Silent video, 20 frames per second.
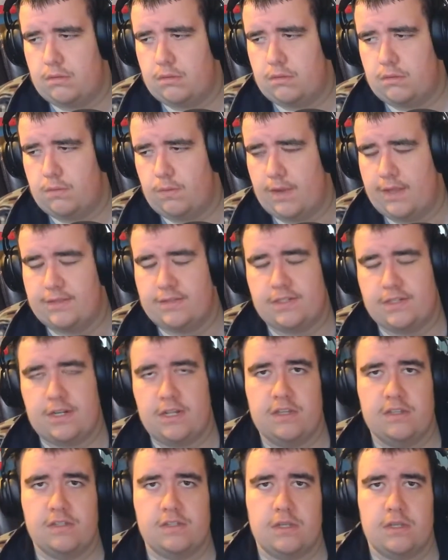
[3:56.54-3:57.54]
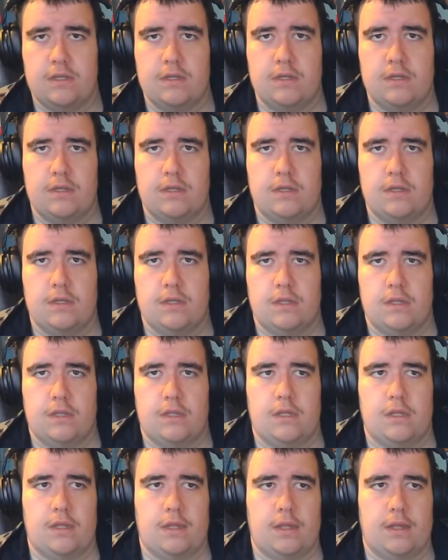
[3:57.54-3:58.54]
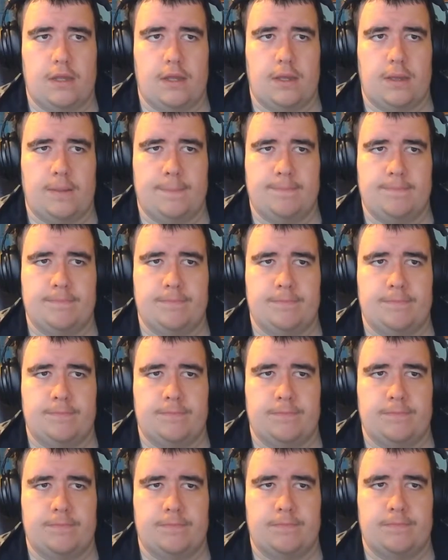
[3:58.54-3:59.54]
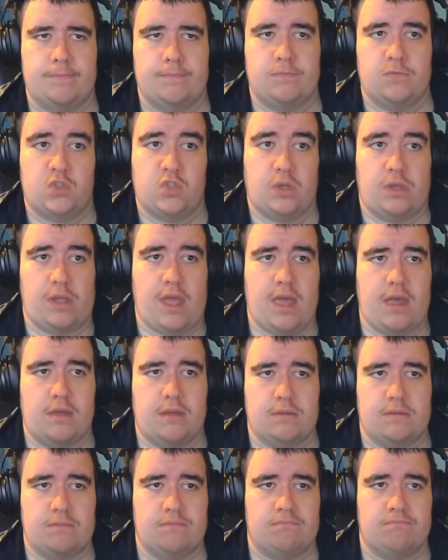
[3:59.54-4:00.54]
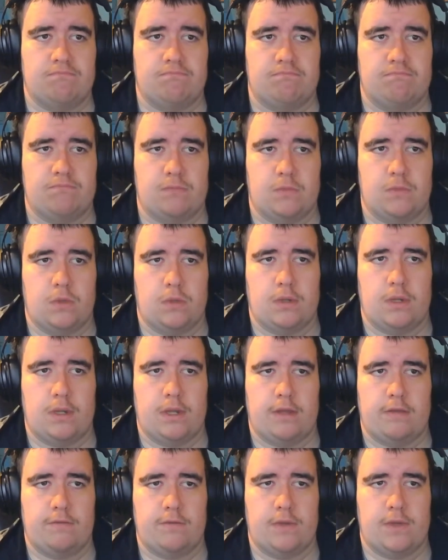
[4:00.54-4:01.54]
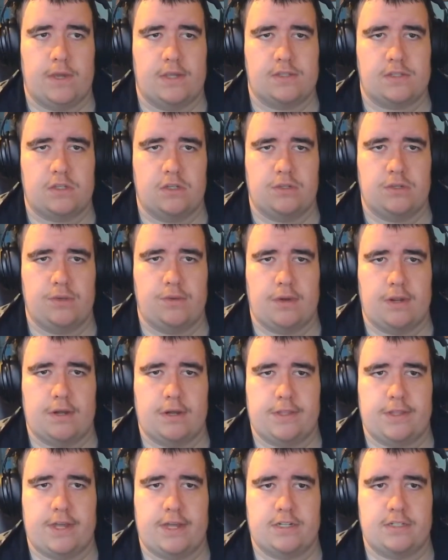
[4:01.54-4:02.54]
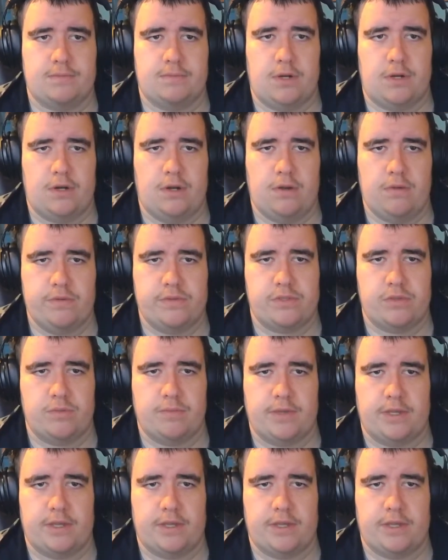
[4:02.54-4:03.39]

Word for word: Wednesdays. So yeah. If you guys can tune into that tomorrow, assuming